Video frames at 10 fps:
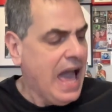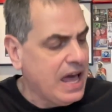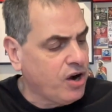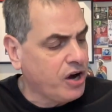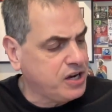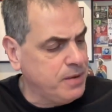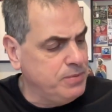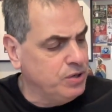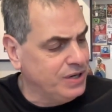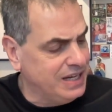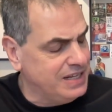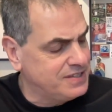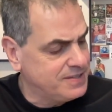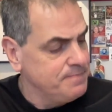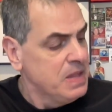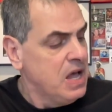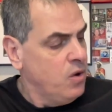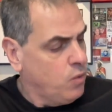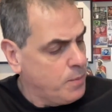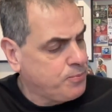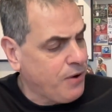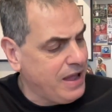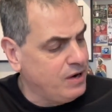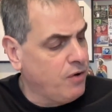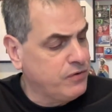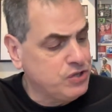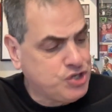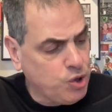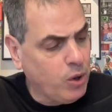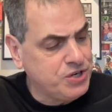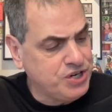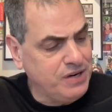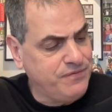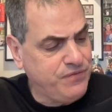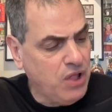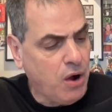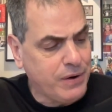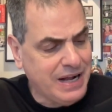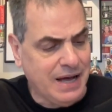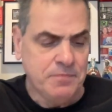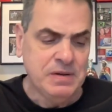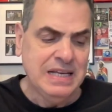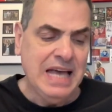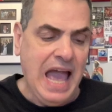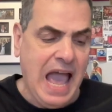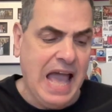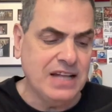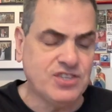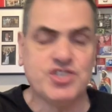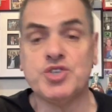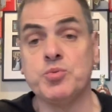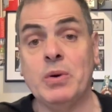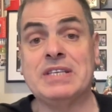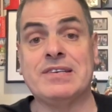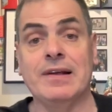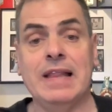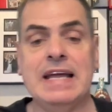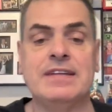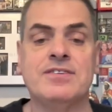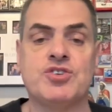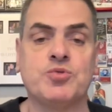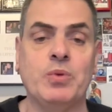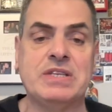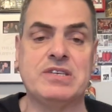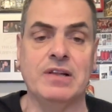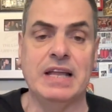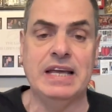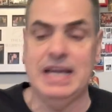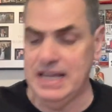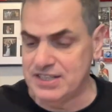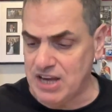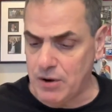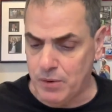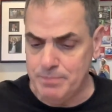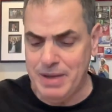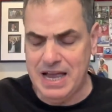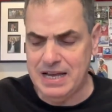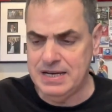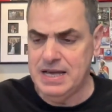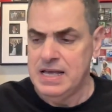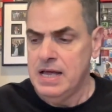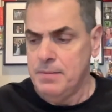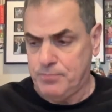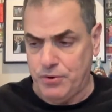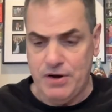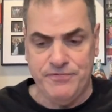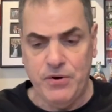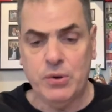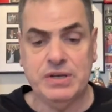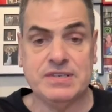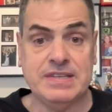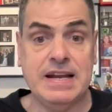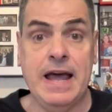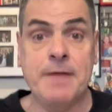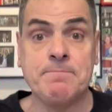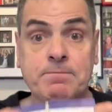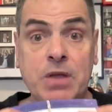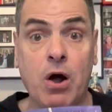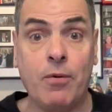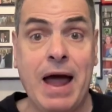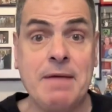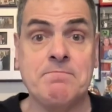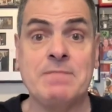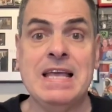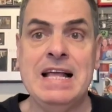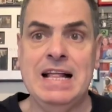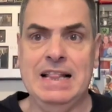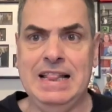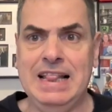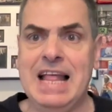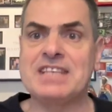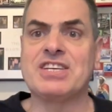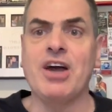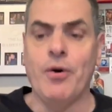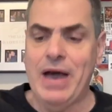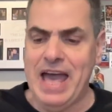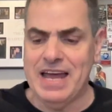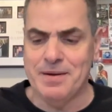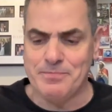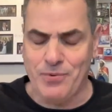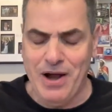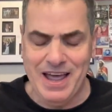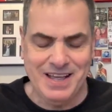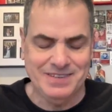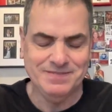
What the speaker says: and our communities. We're praying over Georgia and Florida and Switzerland. Switzerland is our main prayer focus today. All right. Let's go ahead and pray.